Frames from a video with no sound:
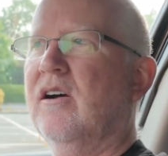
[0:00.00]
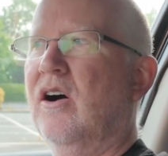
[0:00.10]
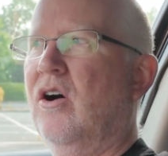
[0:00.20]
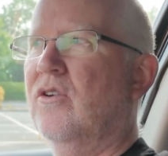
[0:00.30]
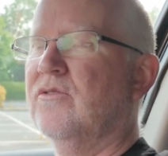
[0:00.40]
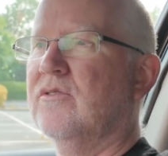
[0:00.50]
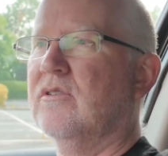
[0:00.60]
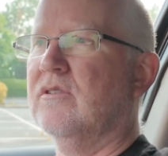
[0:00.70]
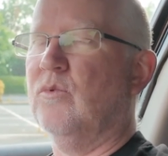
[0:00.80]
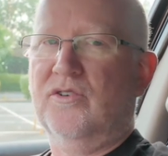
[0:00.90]
on
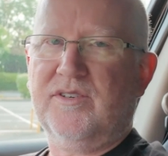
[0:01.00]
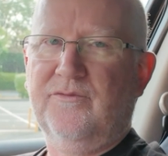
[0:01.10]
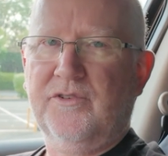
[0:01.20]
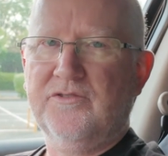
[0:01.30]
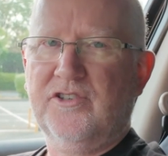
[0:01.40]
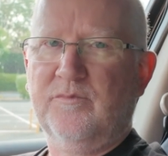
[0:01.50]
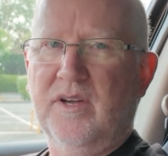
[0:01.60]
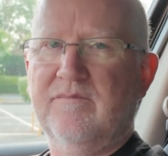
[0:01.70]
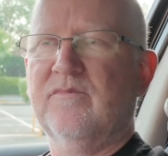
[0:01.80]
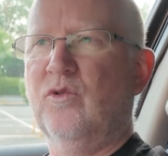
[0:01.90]
what's in front of
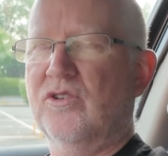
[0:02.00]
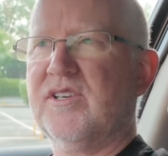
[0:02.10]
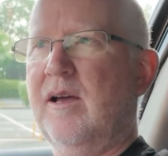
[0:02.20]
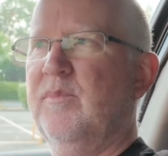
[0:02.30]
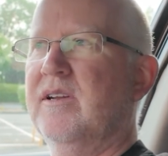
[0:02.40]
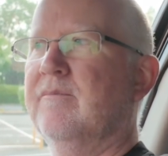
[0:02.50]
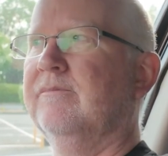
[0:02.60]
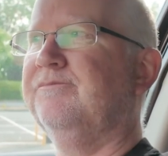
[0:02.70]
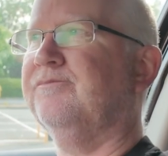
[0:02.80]
me, what's happening.